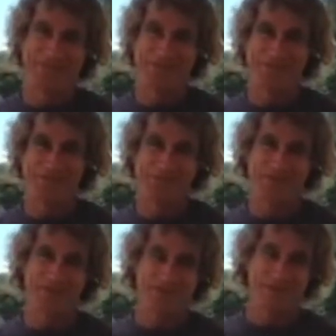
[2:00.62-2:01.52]
This is
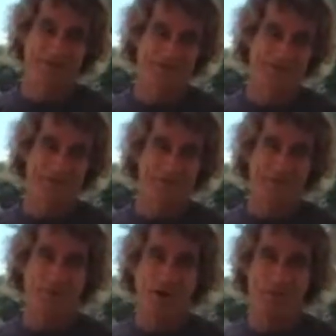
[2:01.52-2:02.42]
uh,
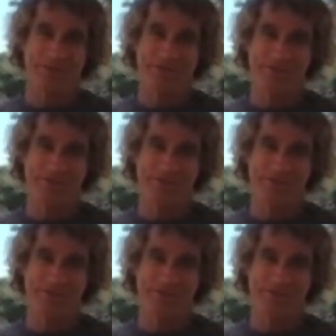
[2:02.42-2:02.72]
Robbie and